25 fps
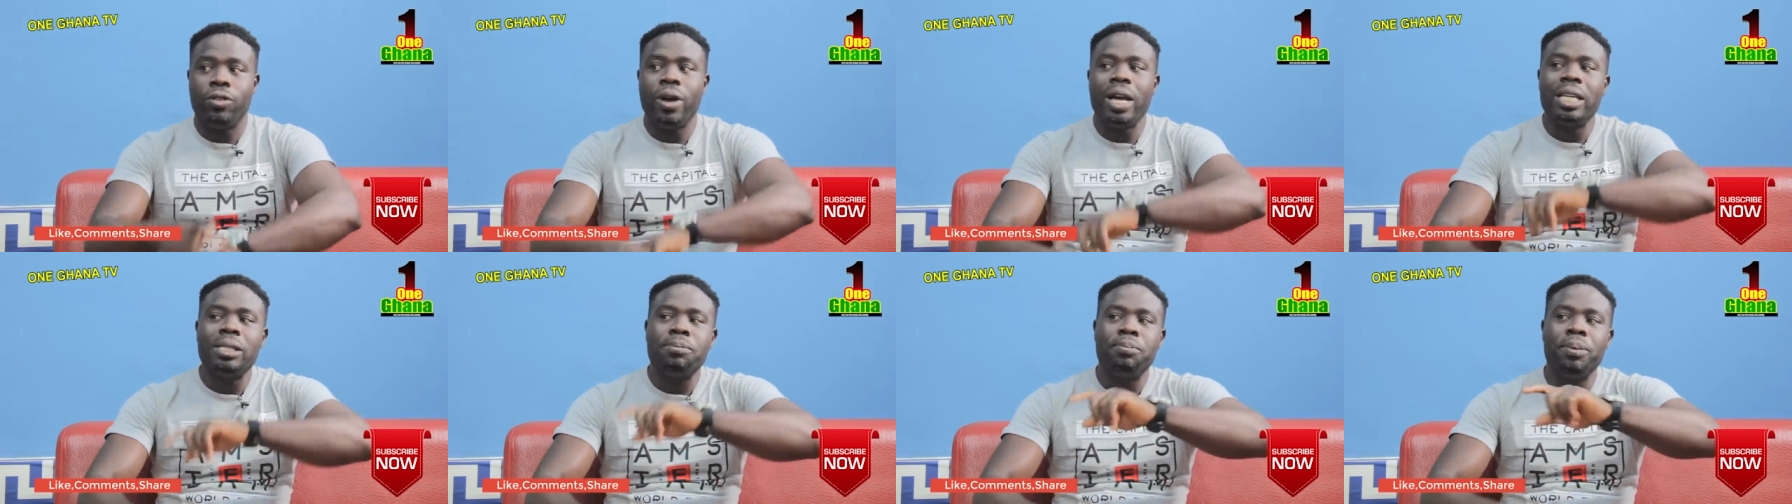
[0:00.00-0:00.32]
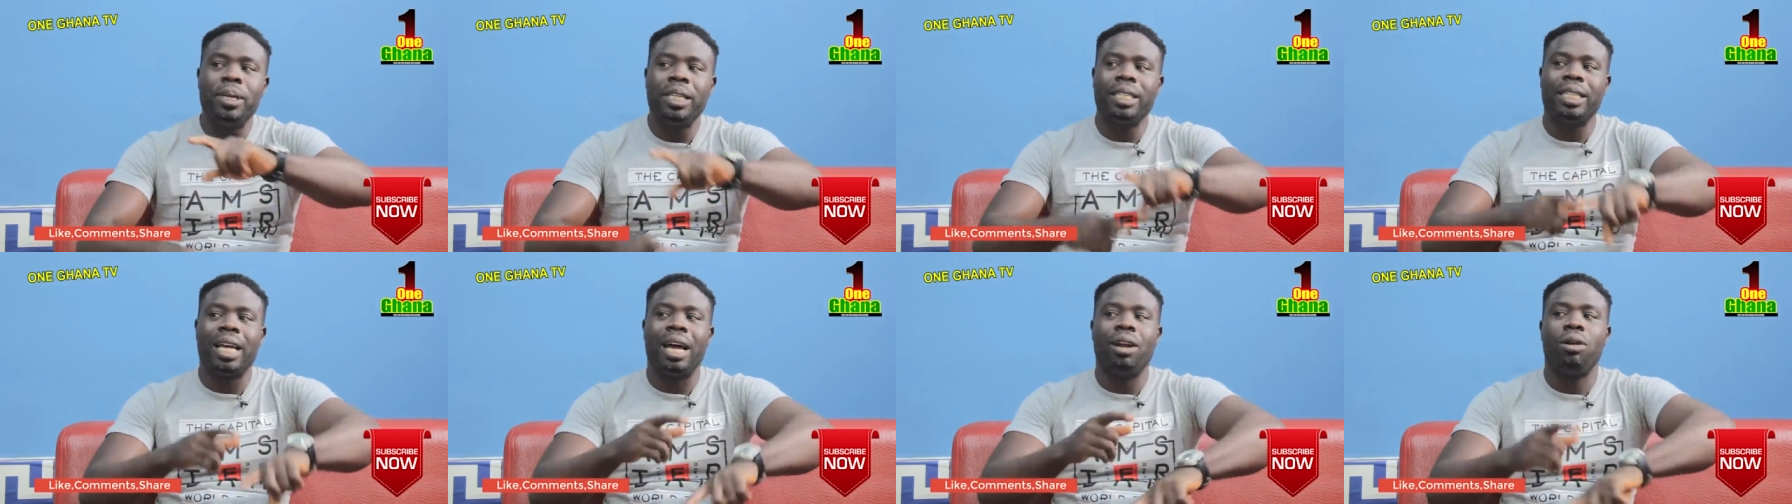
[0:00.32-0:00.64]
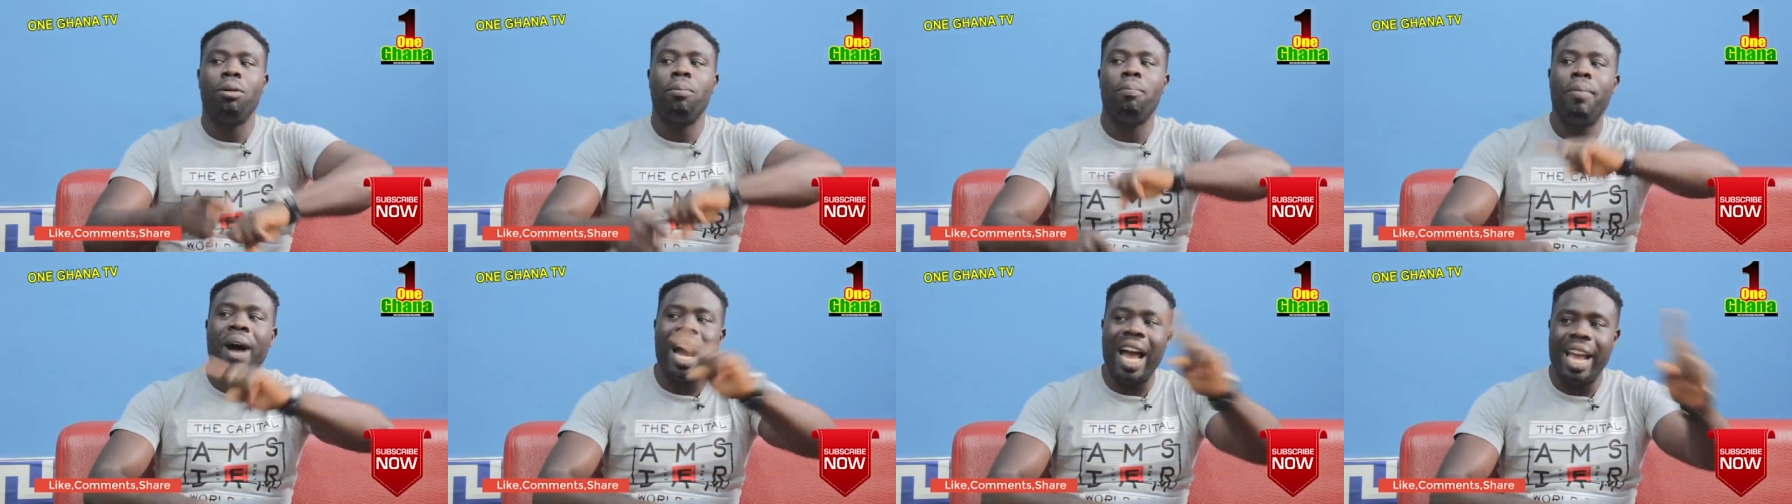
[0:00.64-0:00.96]
First picture,
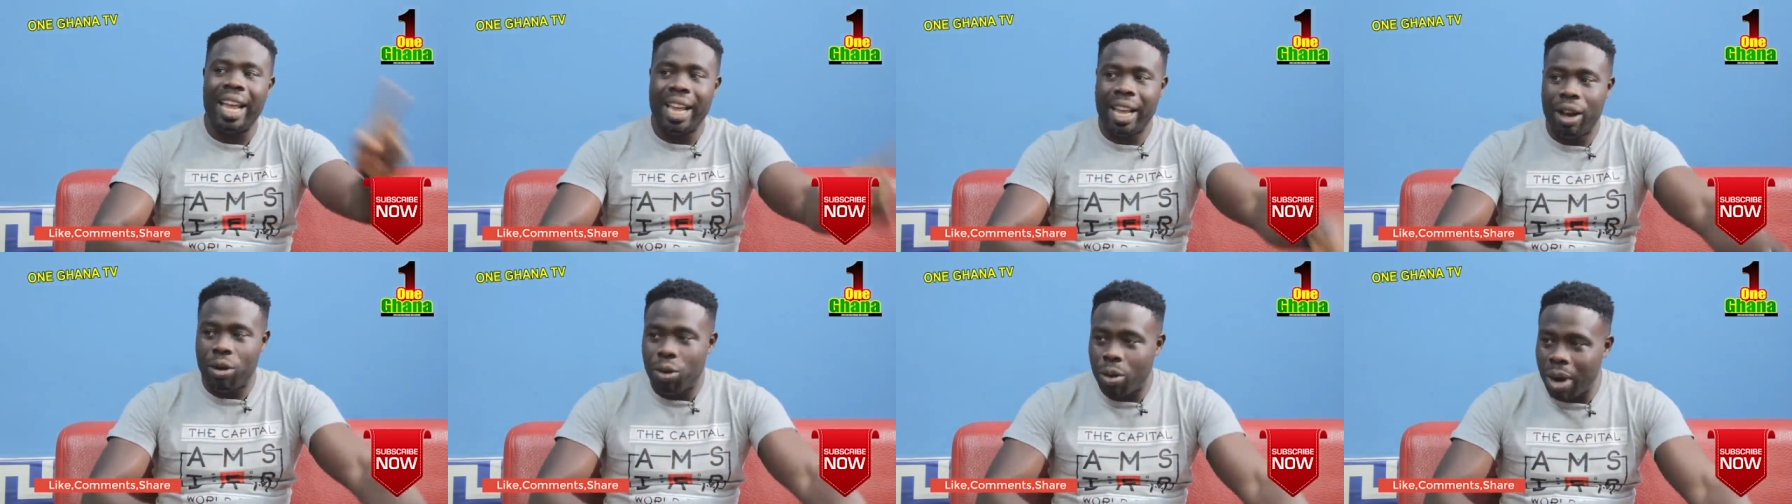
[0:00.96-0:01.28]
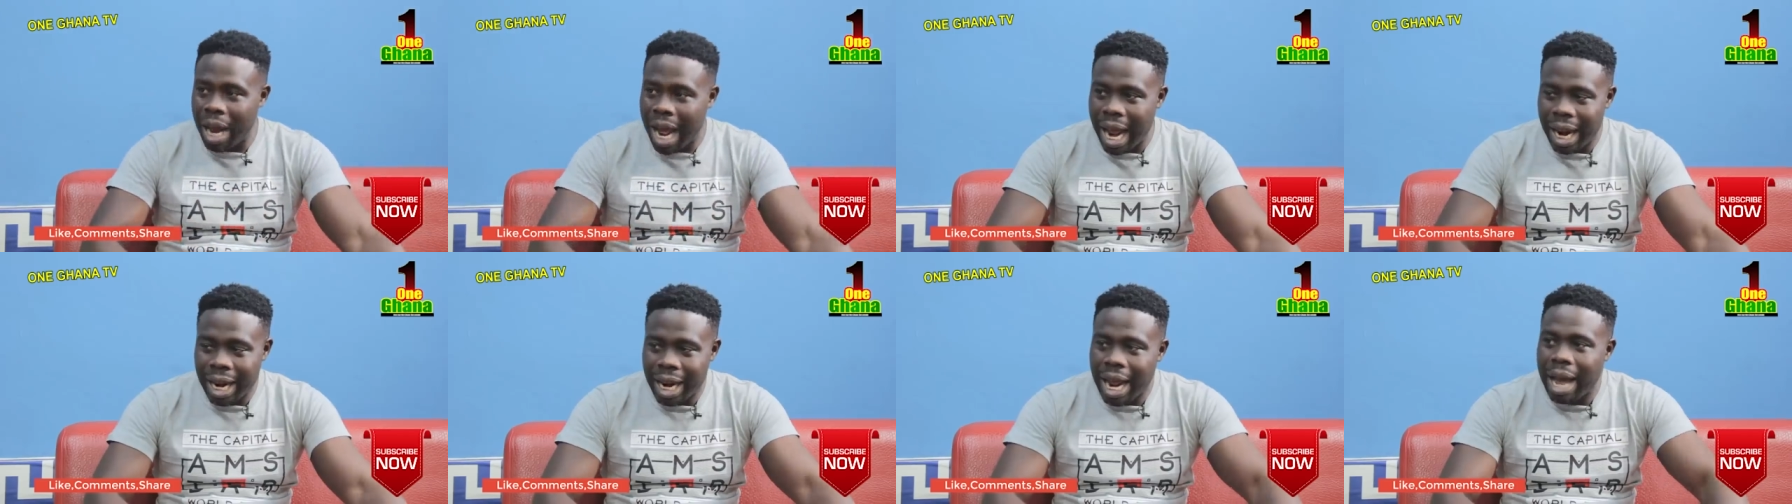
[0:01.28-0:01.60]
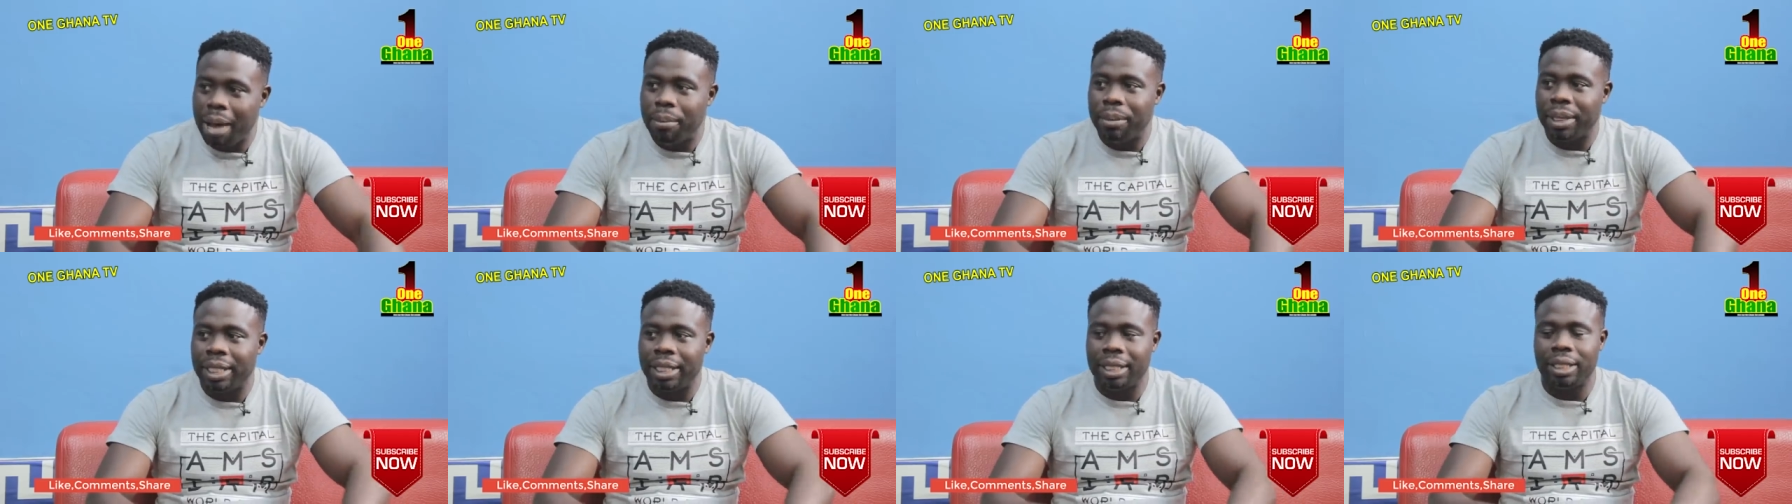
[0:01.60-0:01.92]
no buy a crown,
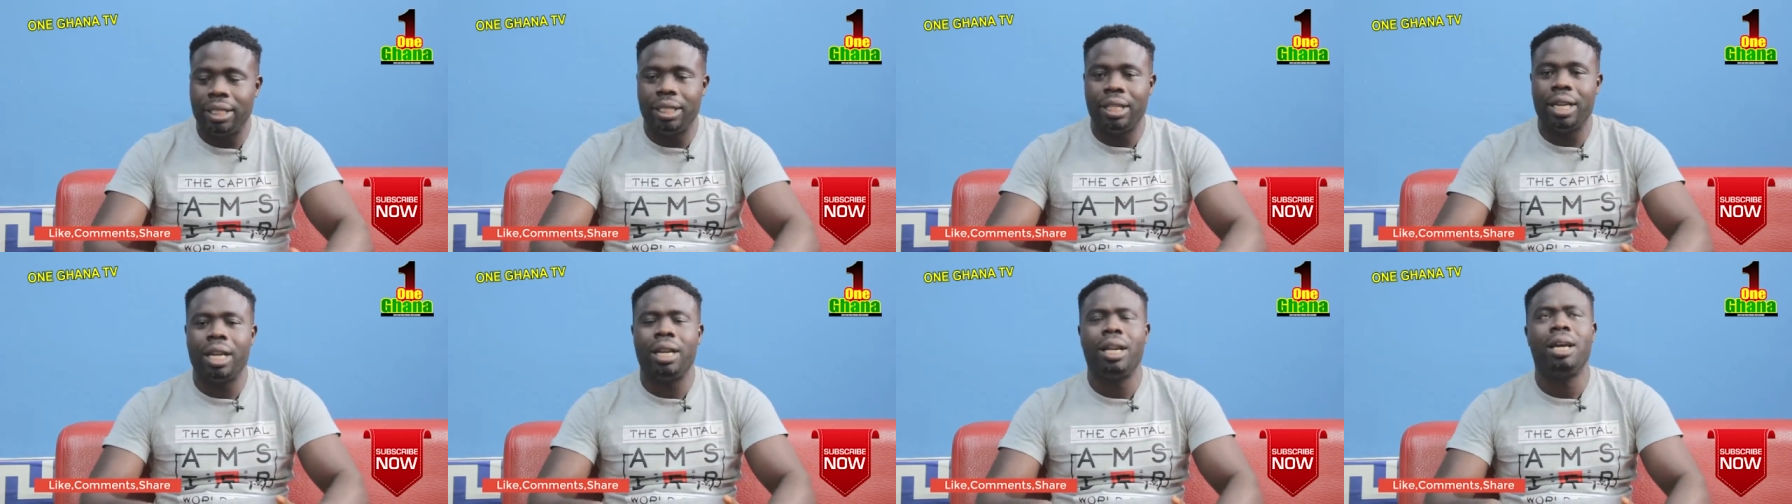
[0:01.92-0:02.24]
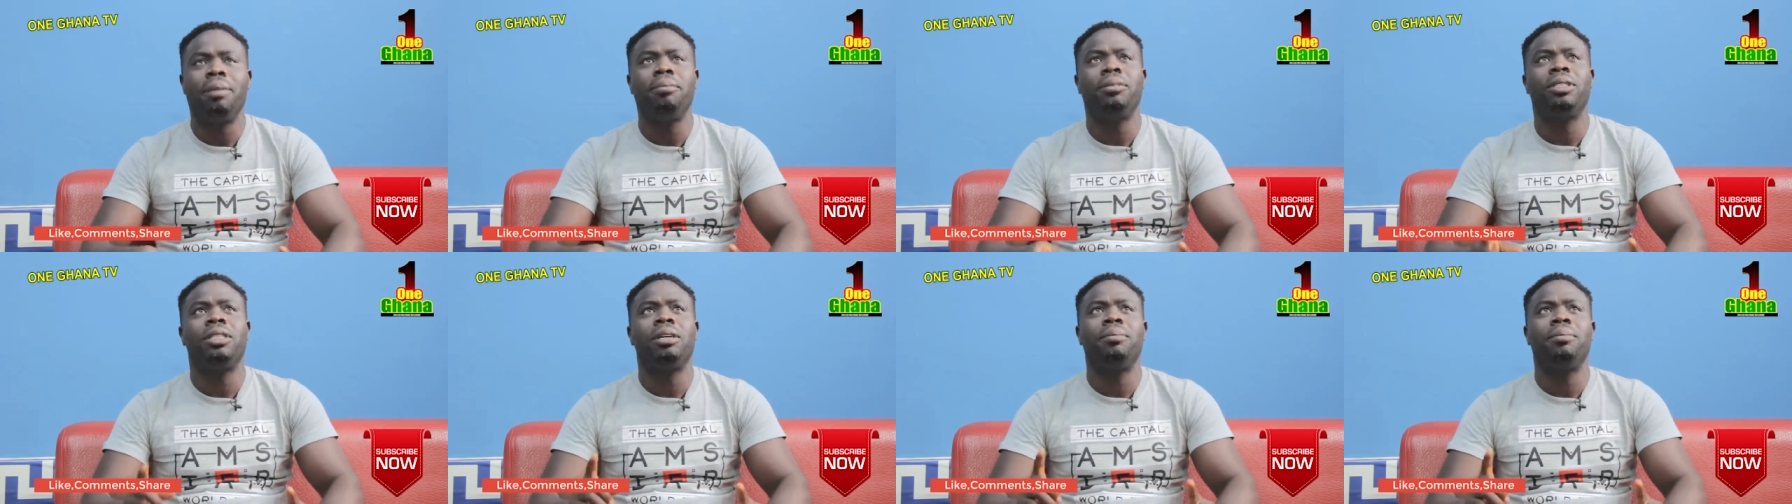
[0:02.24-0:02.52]
I may see your name,